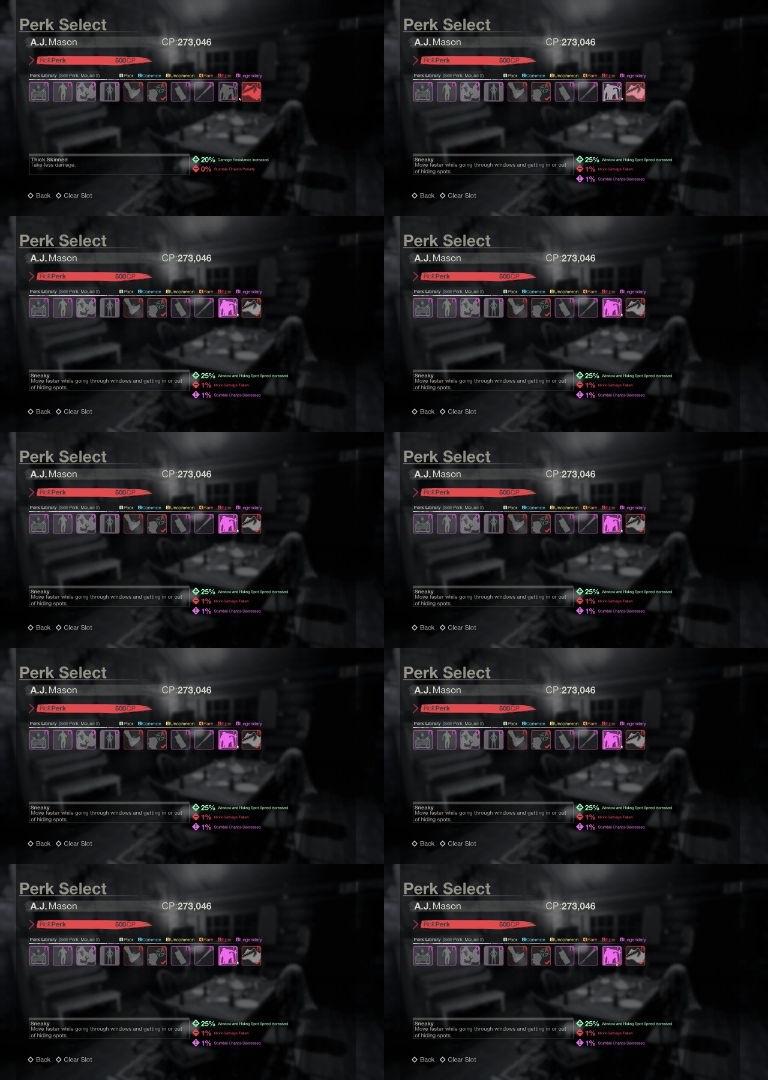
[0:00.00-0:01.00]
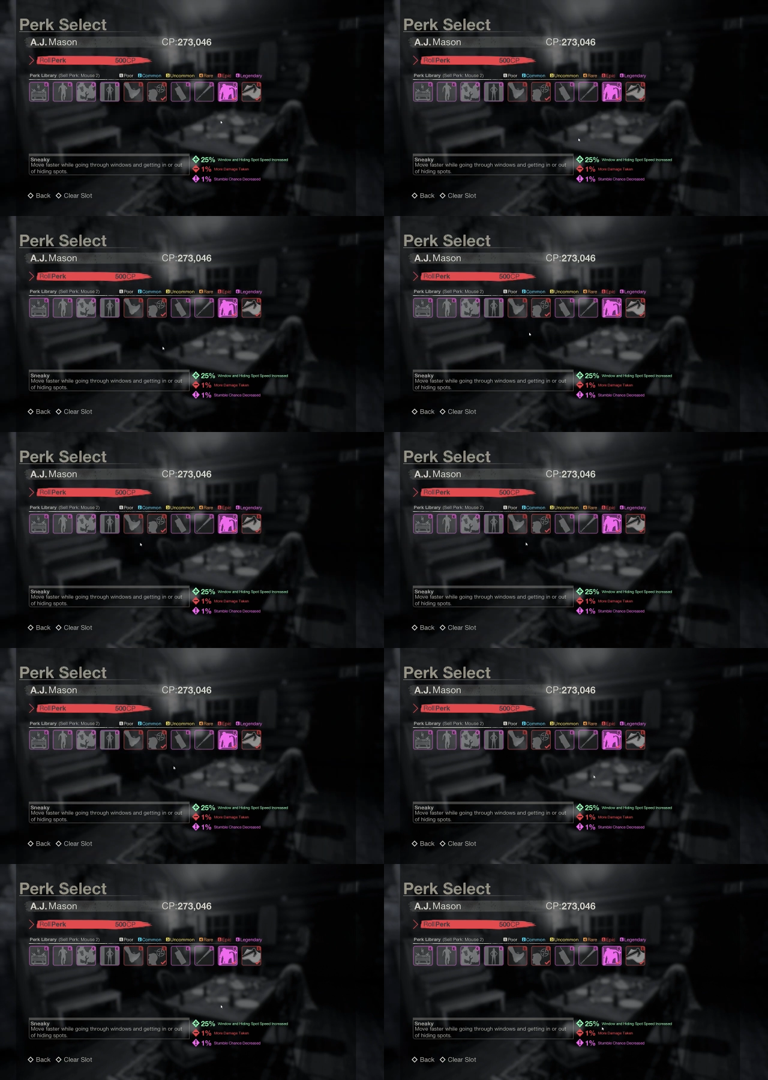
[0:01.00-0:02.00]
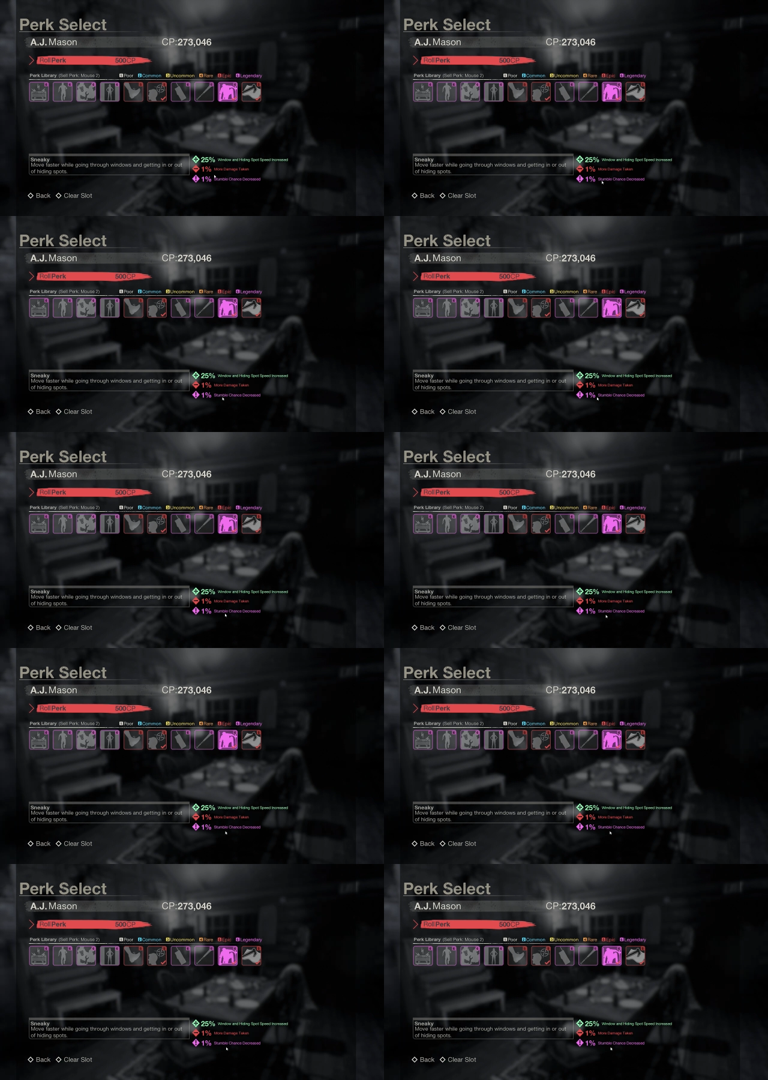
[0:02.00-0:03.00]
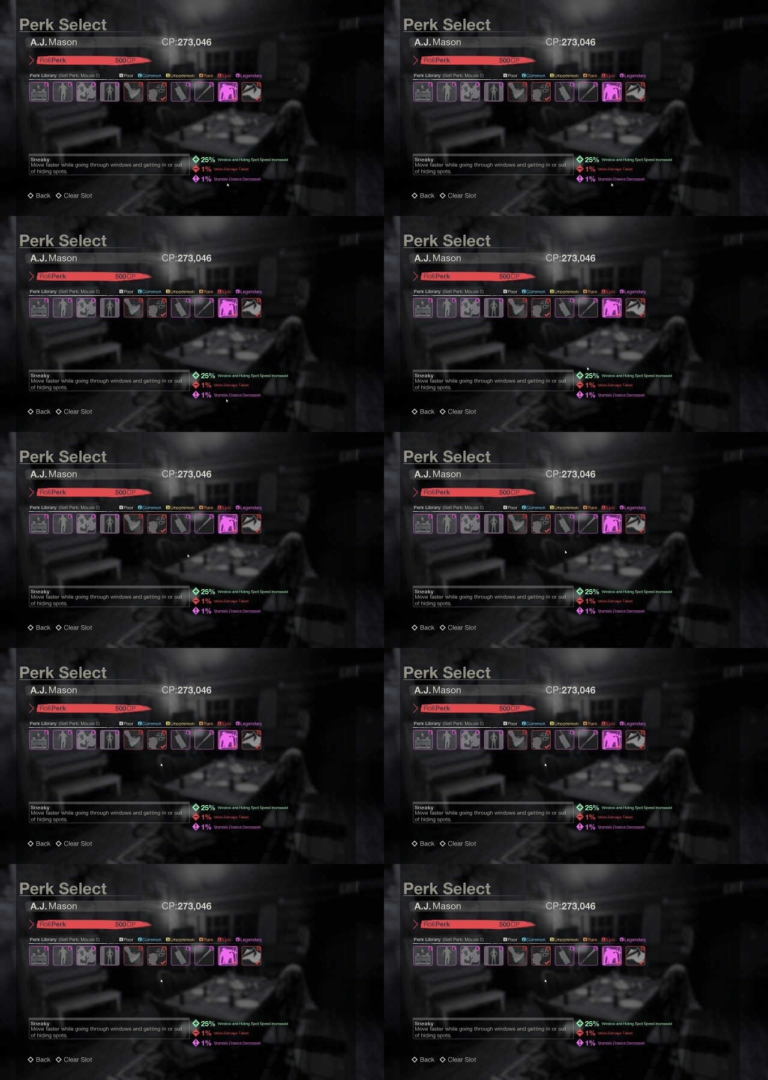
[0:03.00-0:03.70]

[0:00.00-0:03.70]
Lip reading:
Nobody's mouth can be seen.